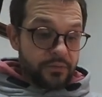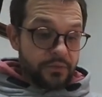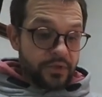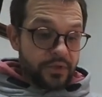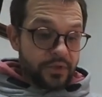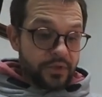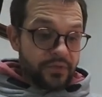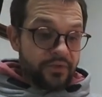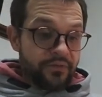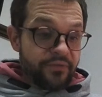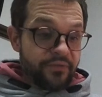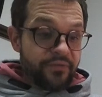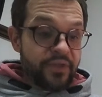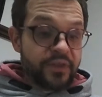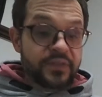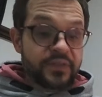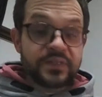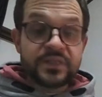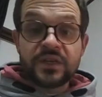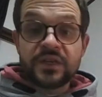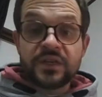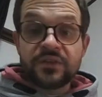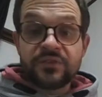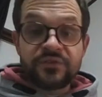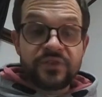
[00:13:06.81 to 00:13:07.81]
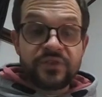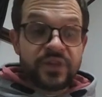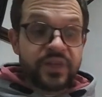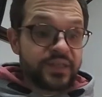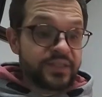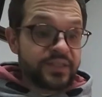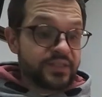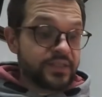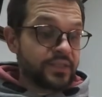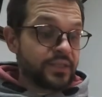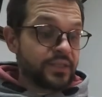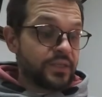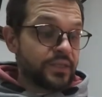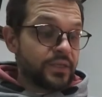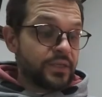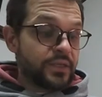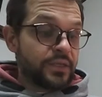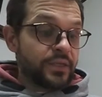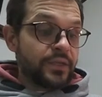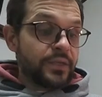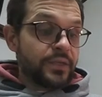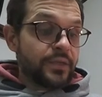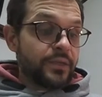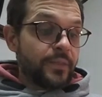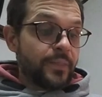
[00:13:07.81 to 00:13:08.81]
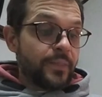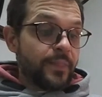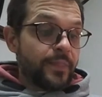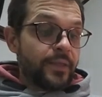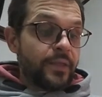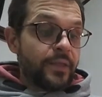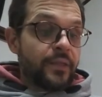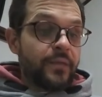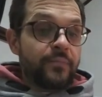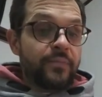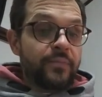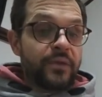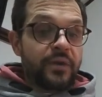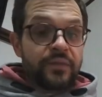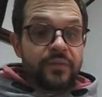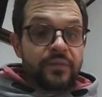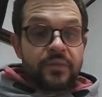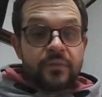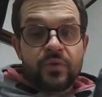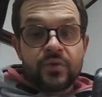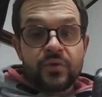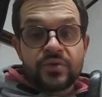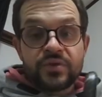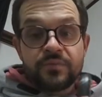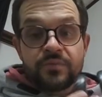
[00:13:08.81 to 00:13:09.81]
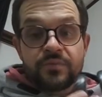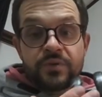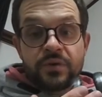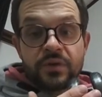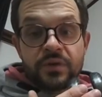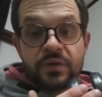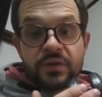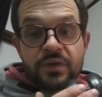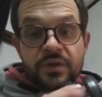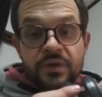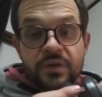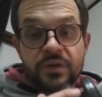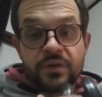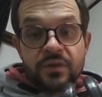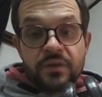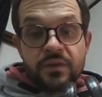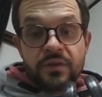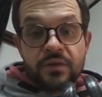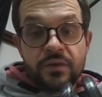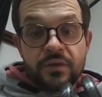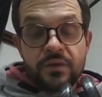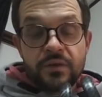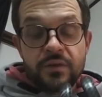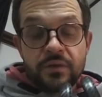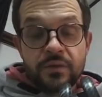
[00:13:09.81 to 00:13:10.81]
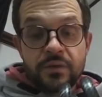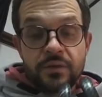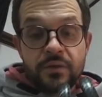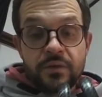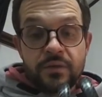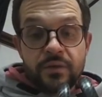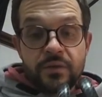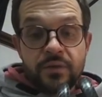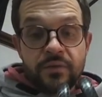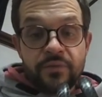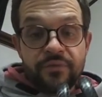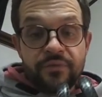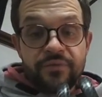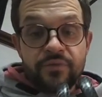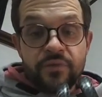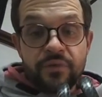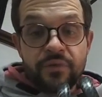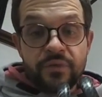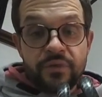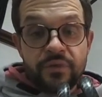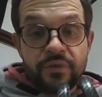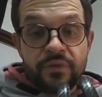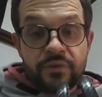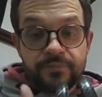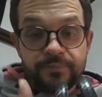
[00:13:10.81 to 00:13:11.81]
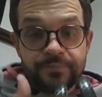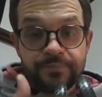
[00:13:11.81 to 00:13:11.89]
if there's any flex, but most important here, the front,